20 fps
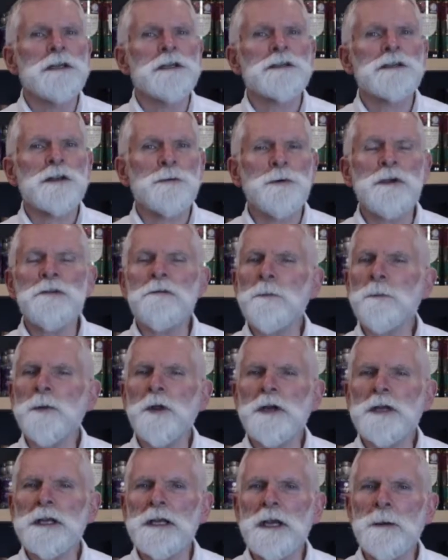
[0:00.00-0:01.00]
so we've
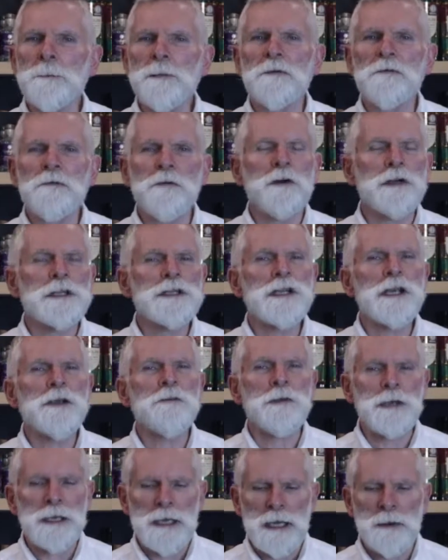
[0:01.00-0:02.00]
applied a couple of
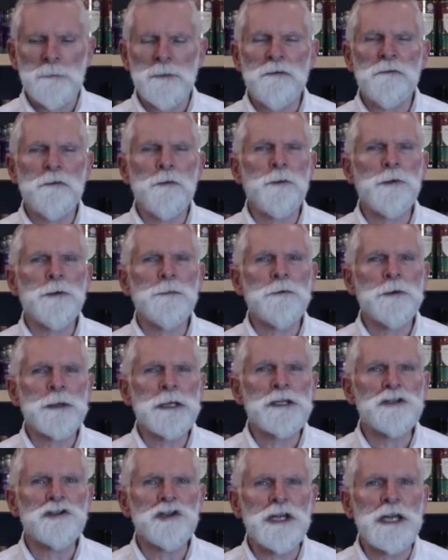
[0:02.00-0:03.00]
criteria now before we
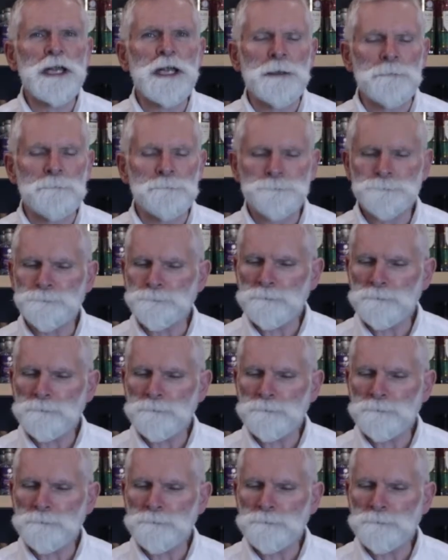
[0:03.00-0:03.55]
bring a gin in.